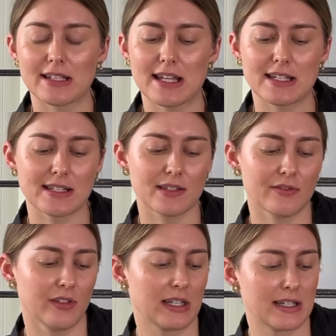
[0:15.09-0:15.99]
They're just the
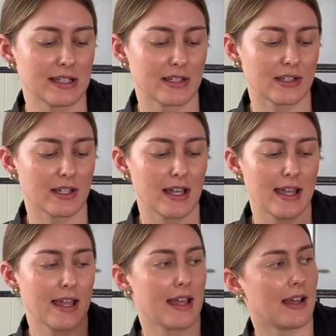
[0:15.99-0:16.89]
Flinders
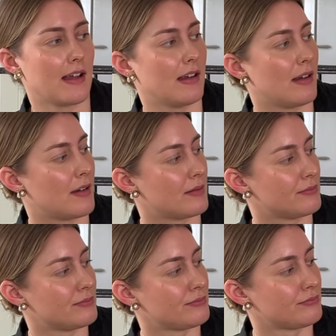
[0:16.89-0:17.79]

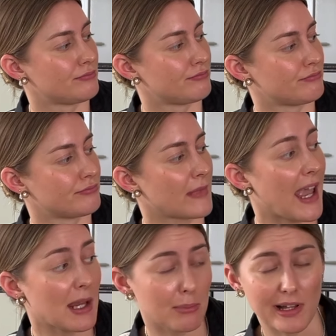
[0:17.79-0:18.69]

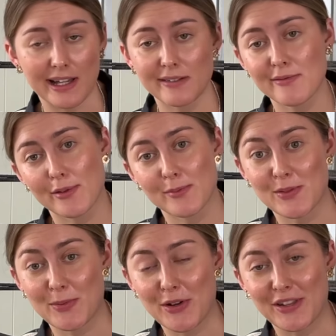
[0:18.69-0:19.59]
8-ply from
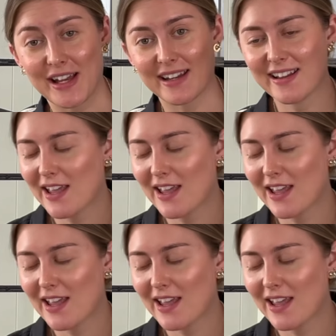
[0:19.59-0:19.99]
Spotlight,